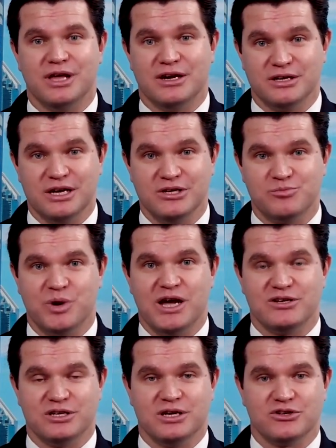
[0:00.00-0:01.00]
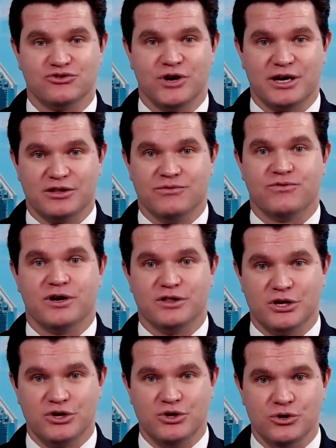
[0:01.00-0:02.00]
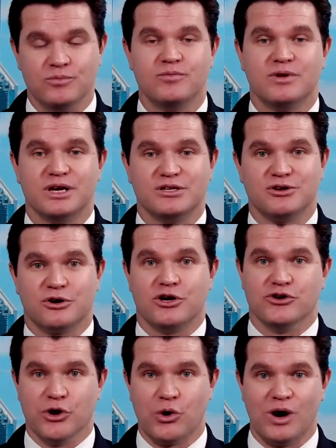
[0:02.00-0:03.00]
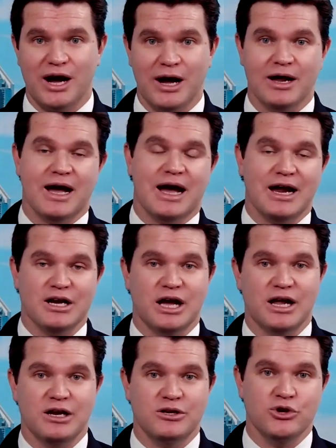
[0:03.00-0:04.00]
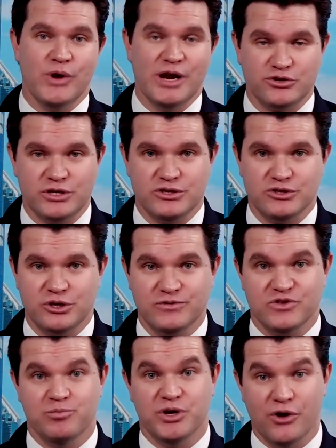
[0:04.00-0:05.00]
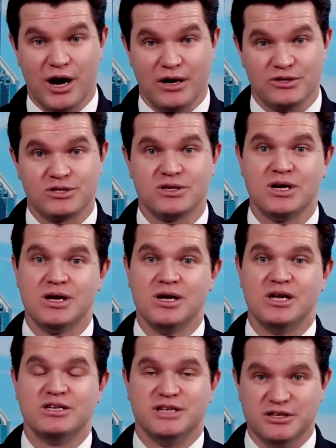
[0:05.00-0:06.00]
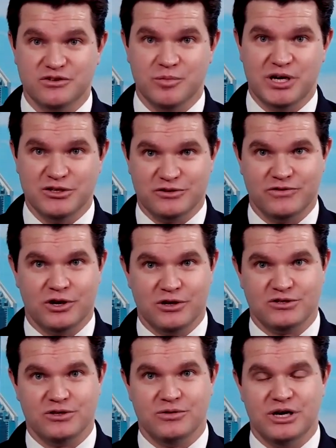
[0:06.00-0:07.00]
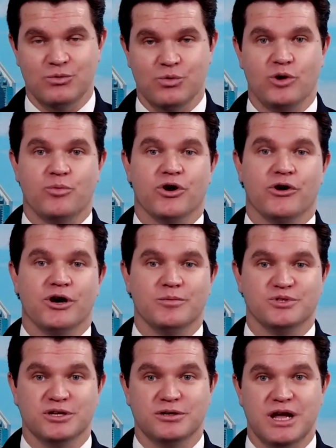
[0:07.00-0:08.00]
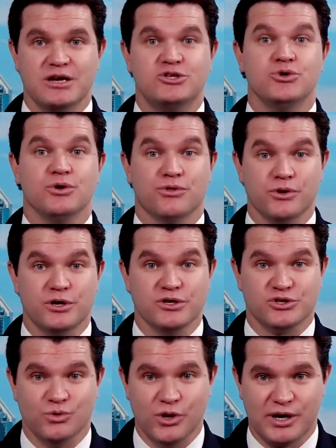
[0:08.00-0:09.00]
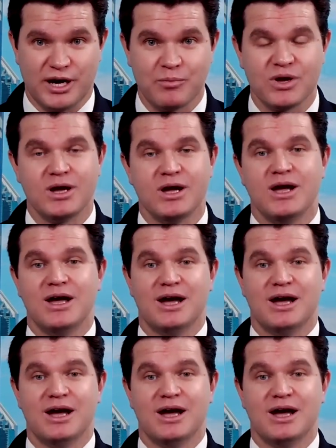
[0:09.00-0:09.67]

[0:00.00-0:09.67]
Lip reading: That is placing us right at the front of the queue. It's not going to require new entries in terms of bid rounds, tens of millions of dollars in work programs and 2 or 3 years to work up.